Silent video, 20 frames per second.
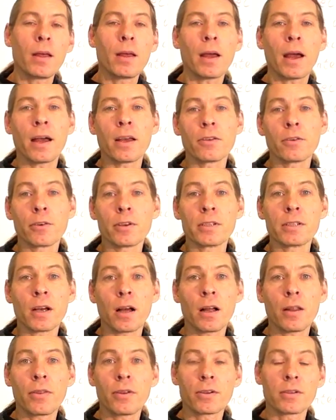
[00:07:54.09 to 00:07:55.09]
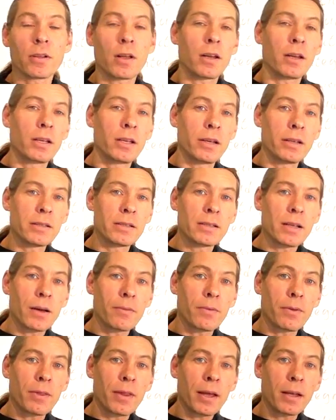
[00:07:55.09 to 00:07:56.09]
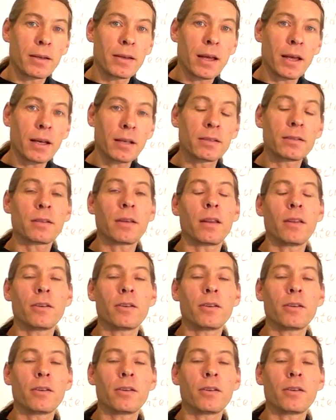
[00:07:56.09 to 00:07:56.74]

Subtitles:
As a result, there's a lot of good stuff in that text,